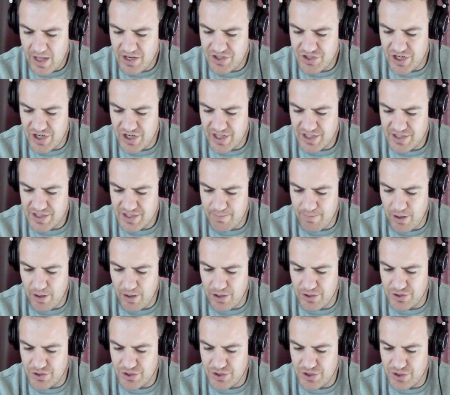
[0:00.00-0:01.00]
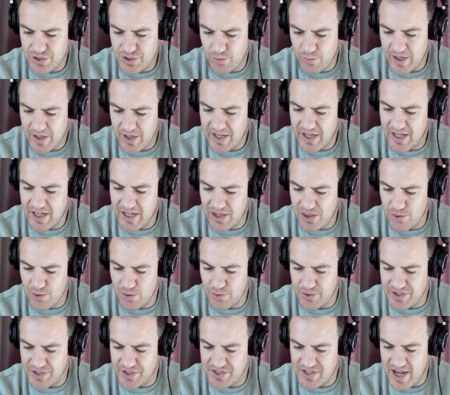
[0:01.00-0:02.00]
Jennings approached to where he
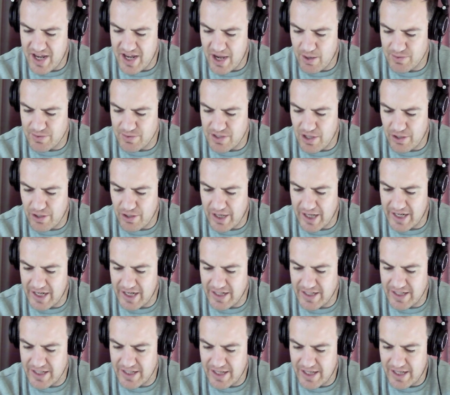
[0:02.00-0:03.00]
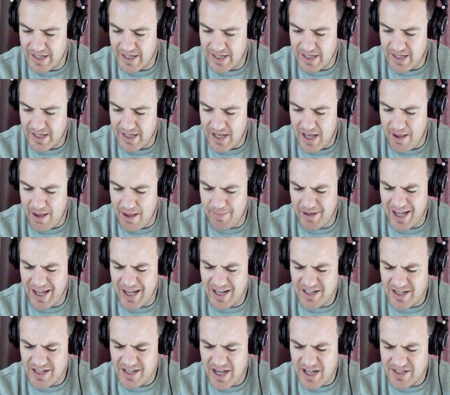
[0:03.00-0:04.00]
thought the stag was located and
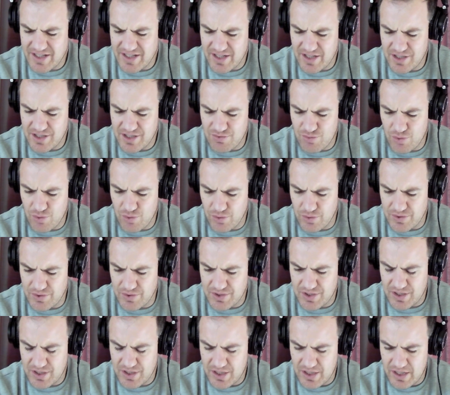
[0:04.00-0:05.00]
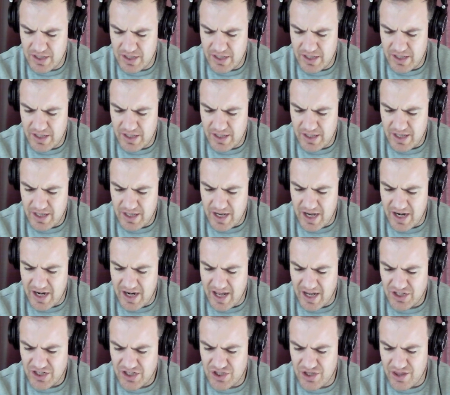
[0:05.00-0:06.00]
began to answer his roars. An
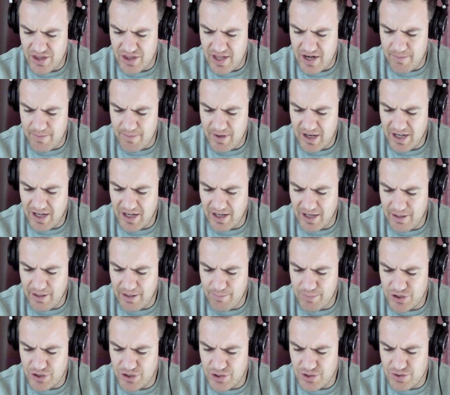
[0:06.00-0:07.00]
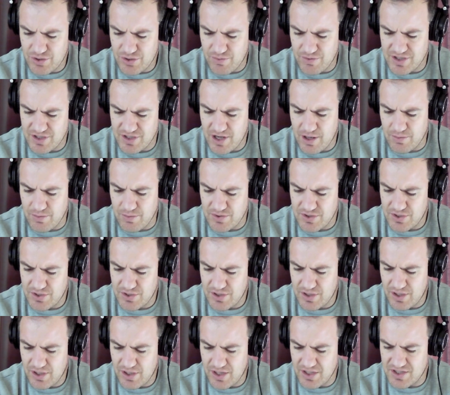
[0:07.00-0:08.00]
action that immediately produced
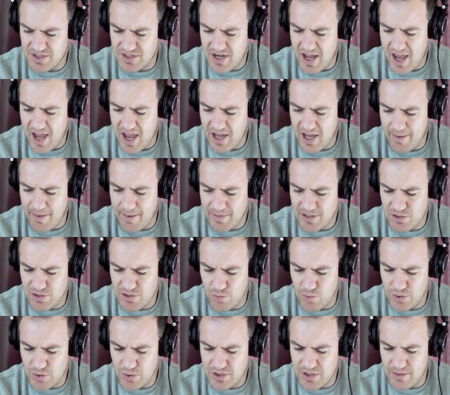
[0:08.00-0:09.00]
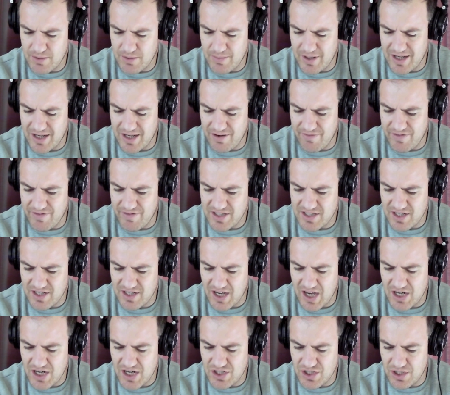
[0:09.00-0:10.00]
results, the stag coming towards him in
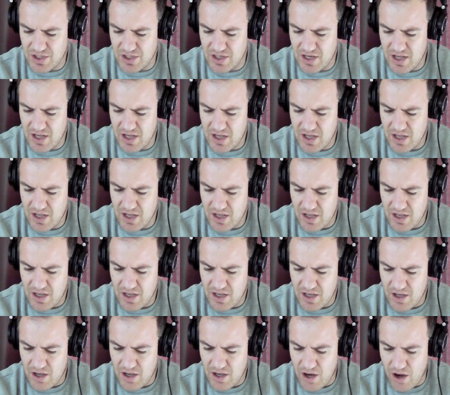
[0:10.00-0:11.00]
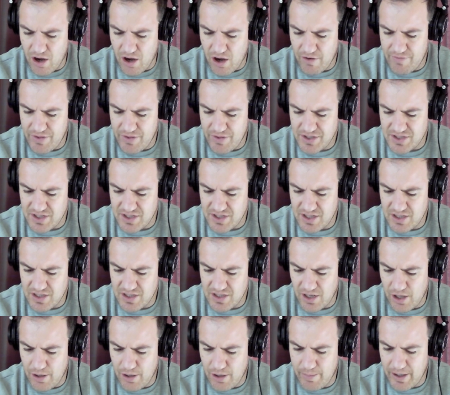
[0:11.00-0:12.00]
investigation of this
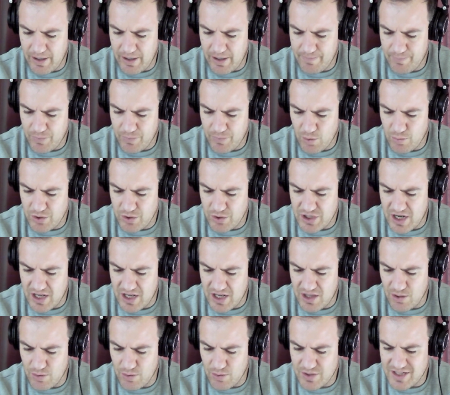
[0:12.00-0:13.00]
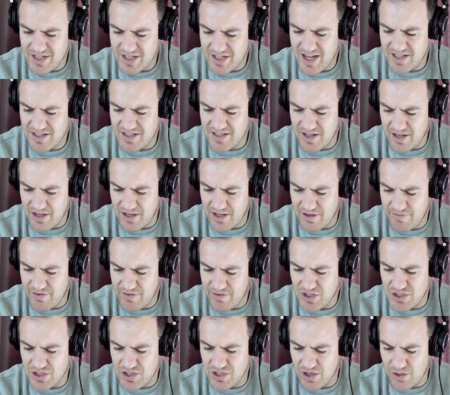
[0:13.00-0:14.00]
interloper, which had the audacity to
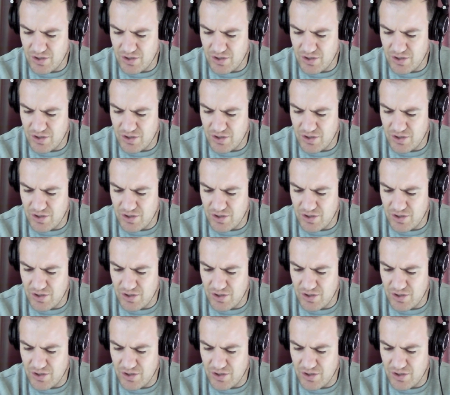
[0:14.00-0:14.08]
venture